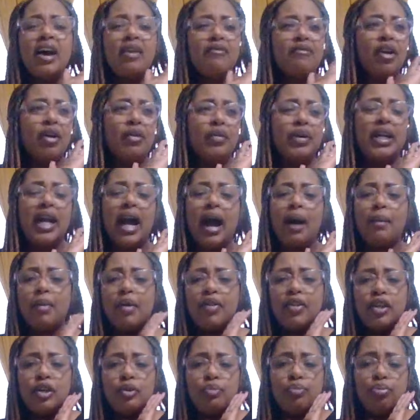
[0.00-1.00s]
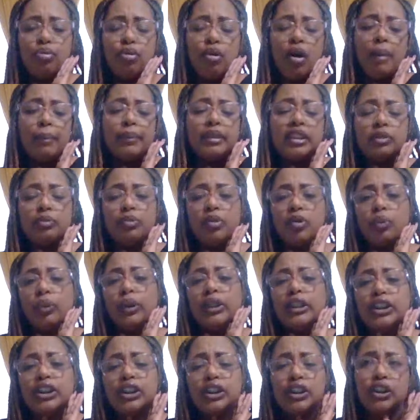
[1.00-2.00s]
Fairy godmother, you promised me
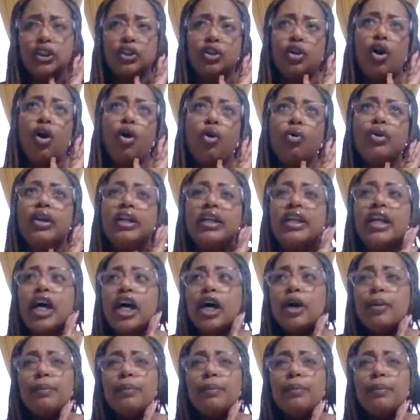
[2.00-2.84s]
riches and gold and